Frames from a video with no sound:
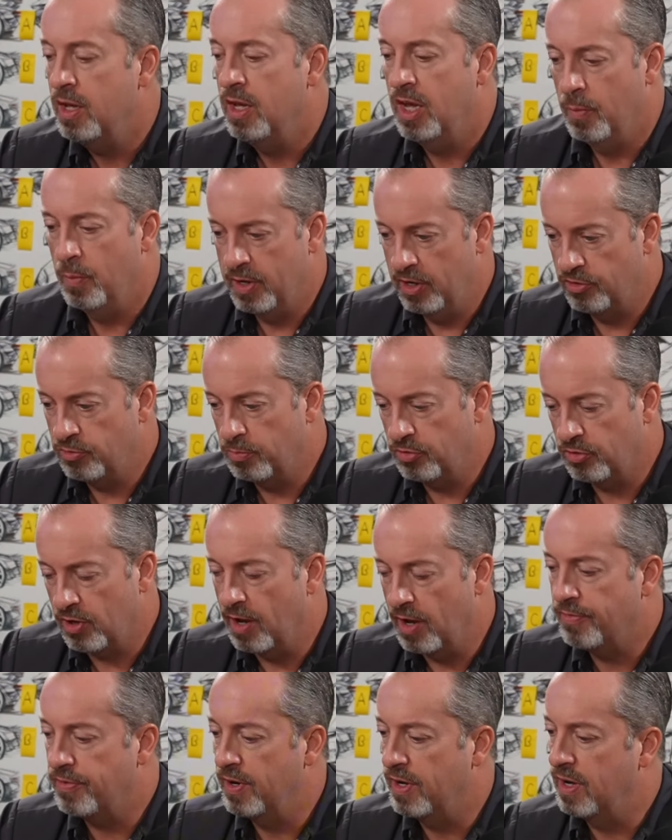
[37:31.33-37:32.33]
and we did some
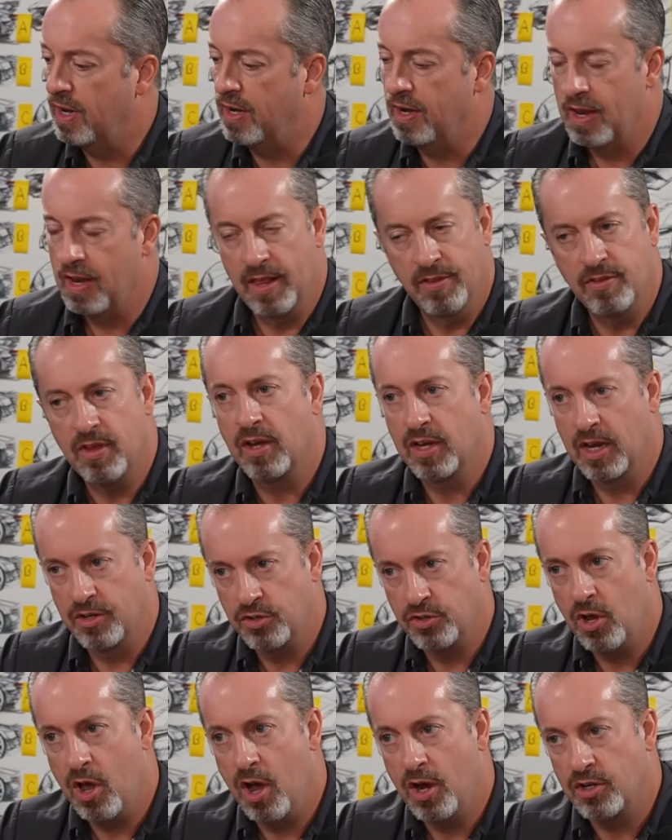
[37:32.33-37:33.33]
stuff, and that's how I got to
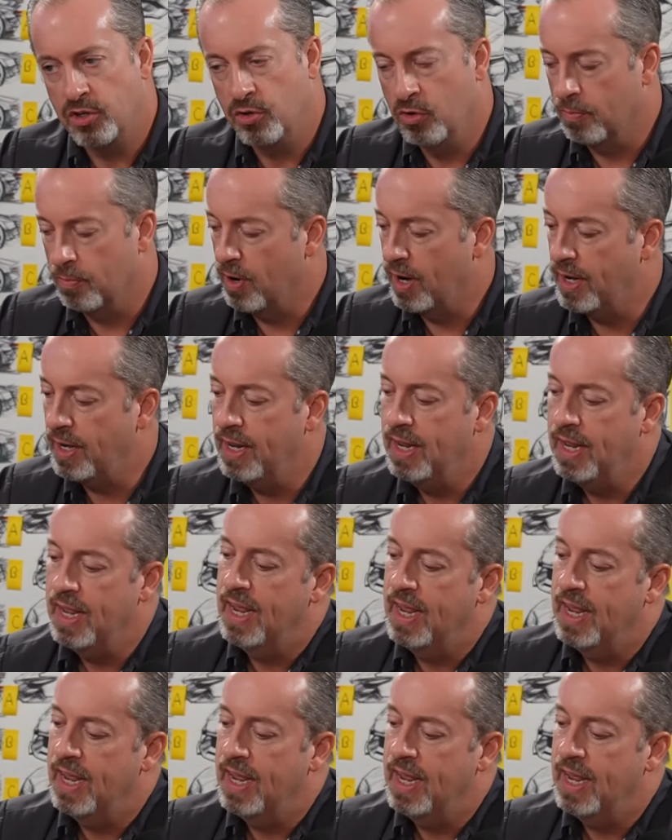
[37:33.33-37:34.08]
talking to him, right?